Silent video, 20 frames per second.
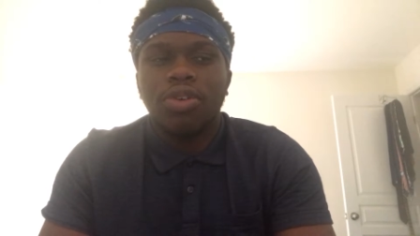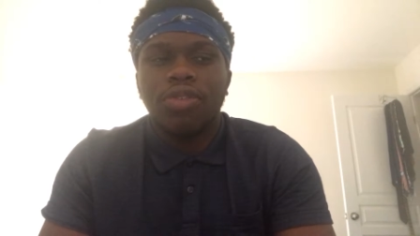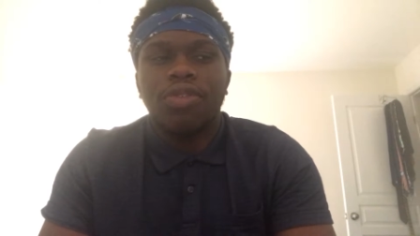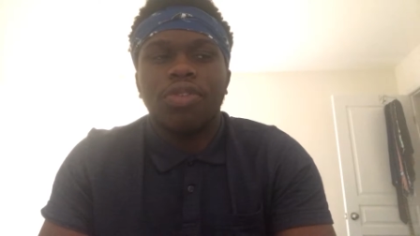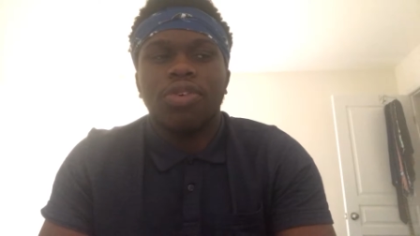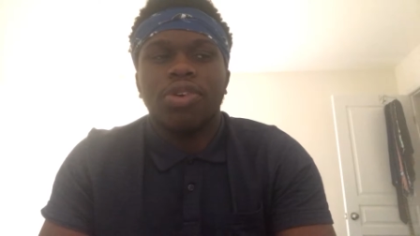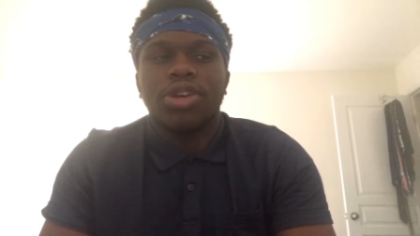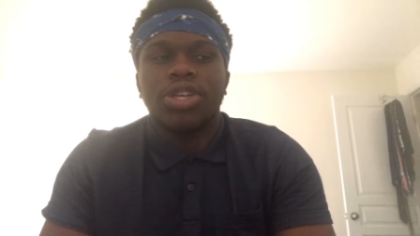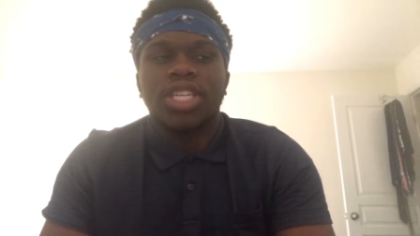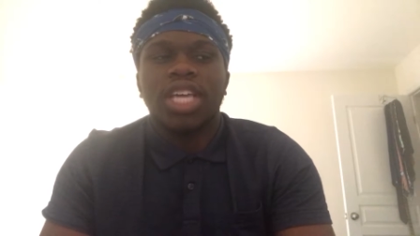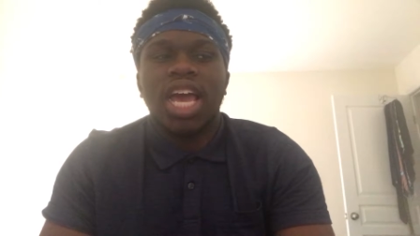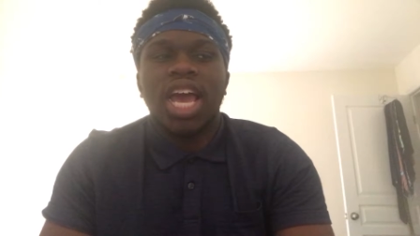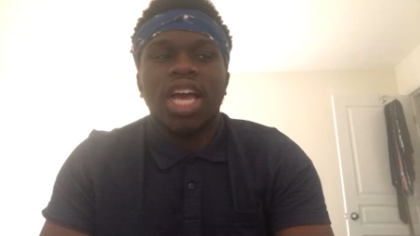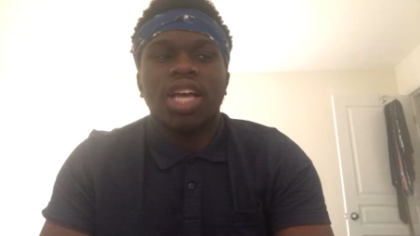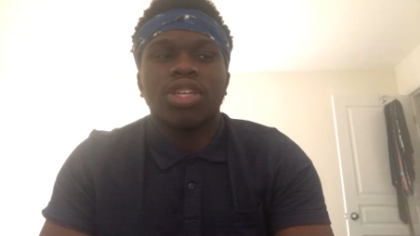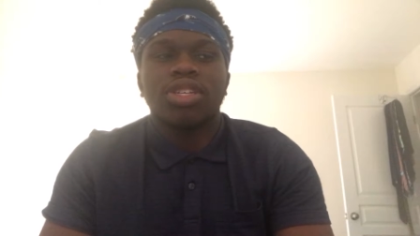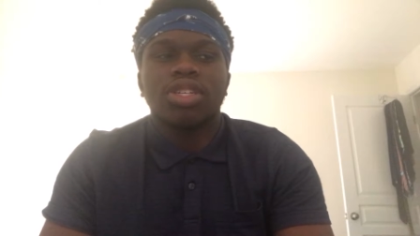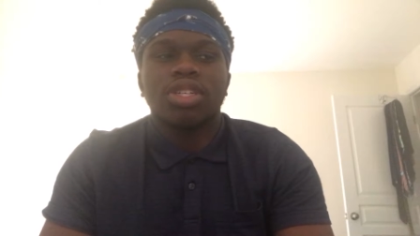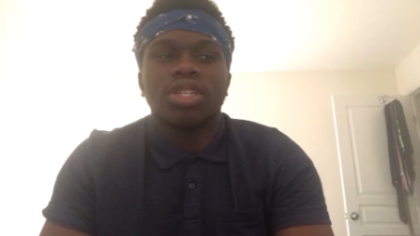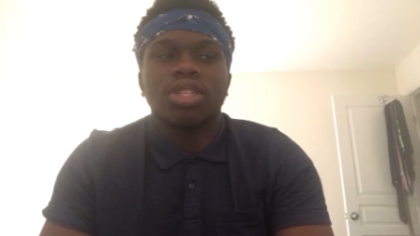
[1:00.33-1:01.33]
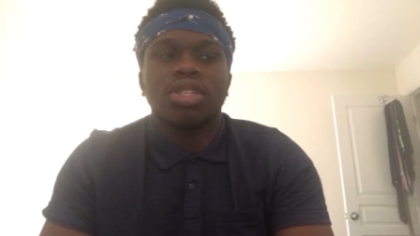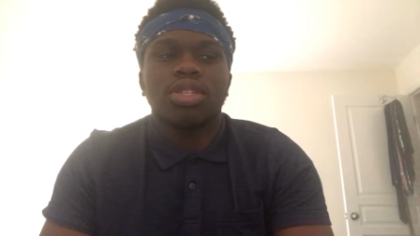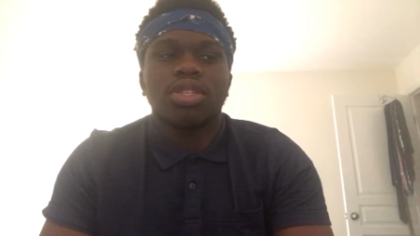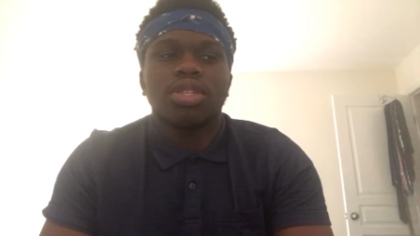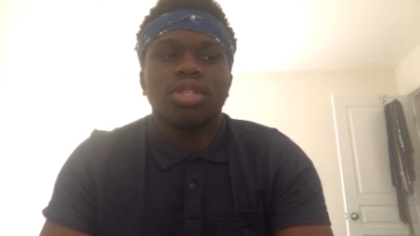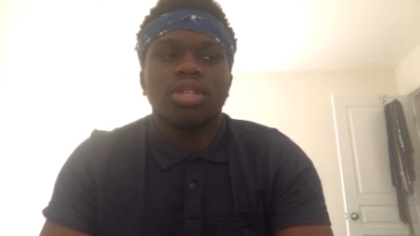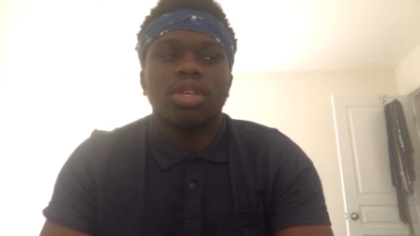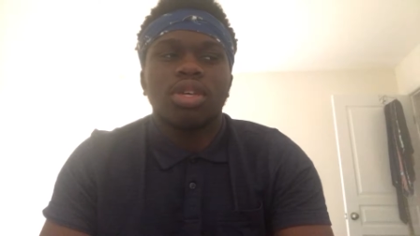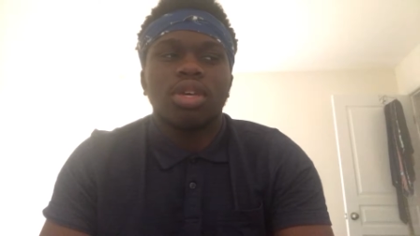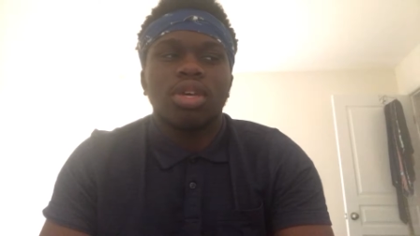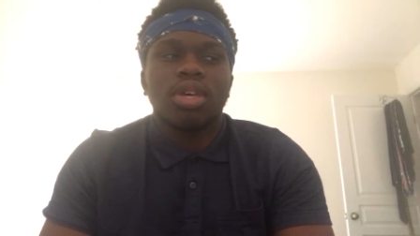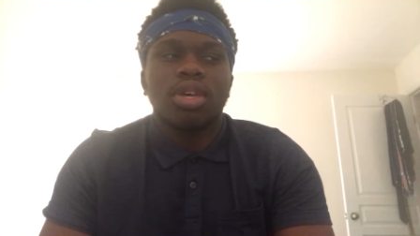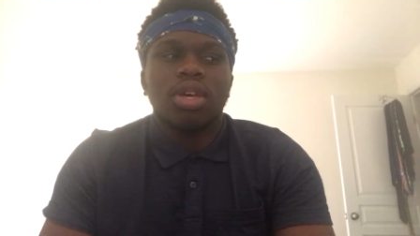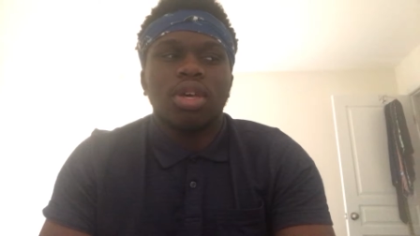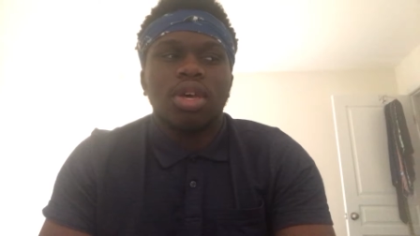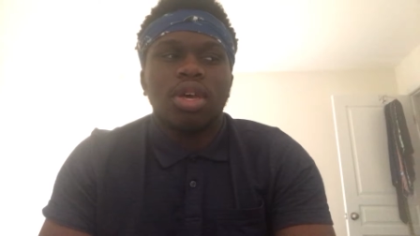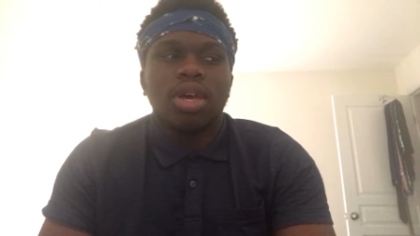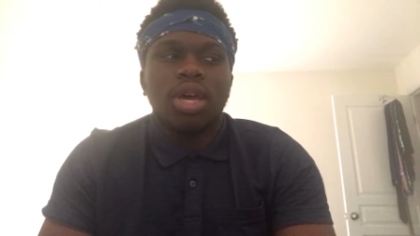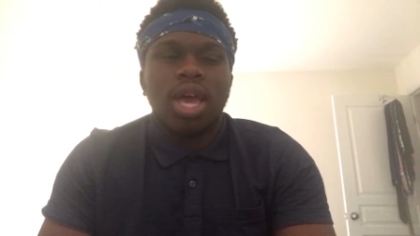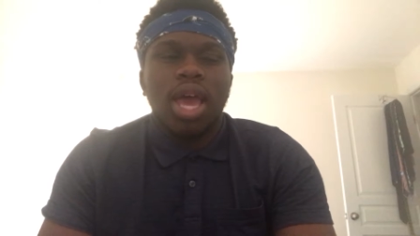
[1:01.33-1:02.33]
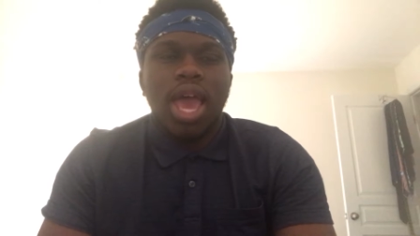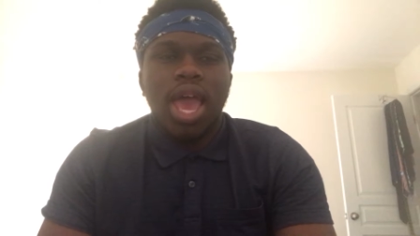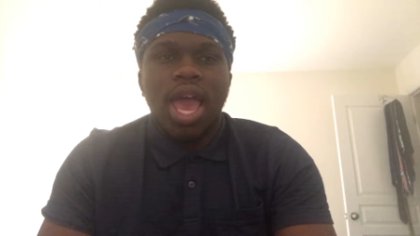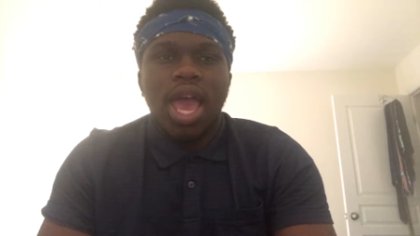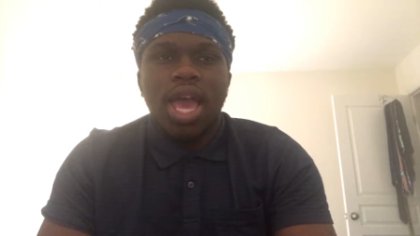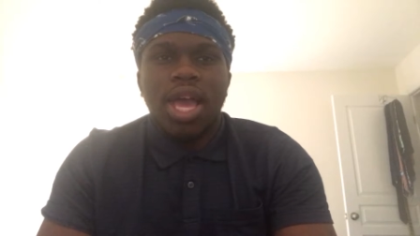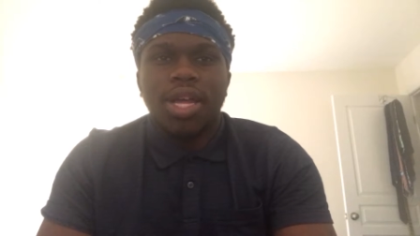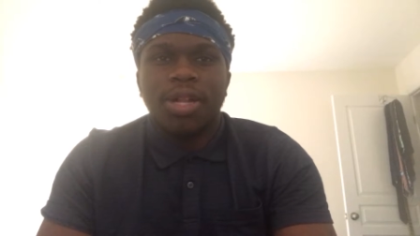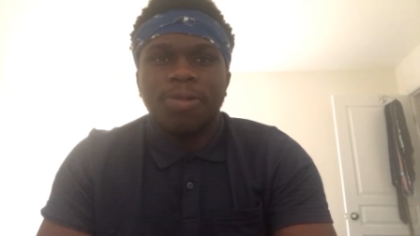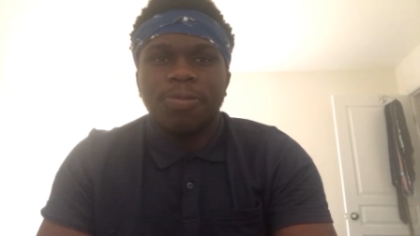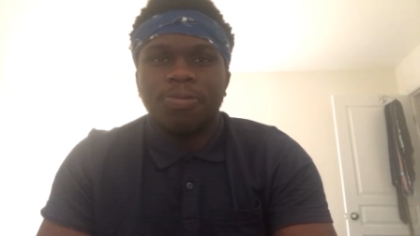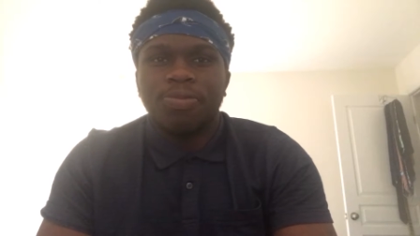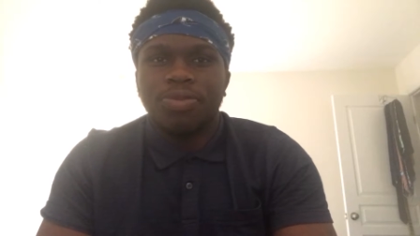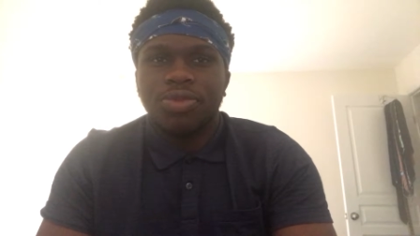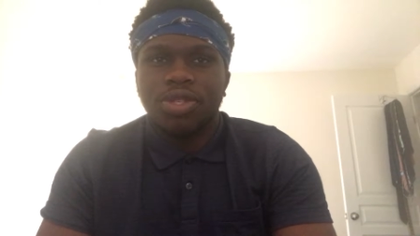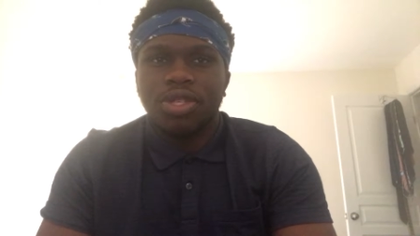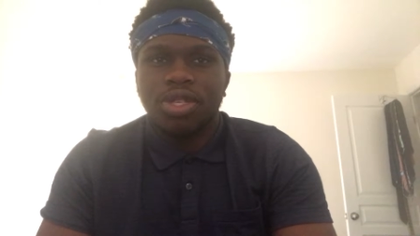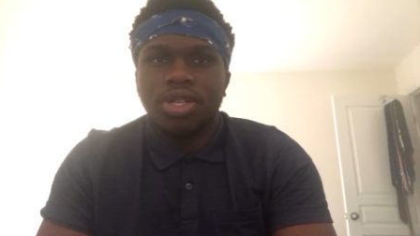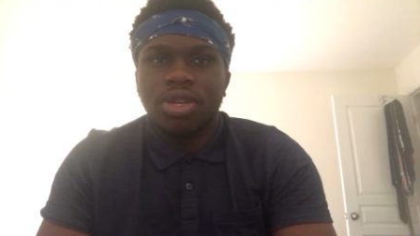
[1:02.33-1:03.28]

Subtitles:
for his actions. And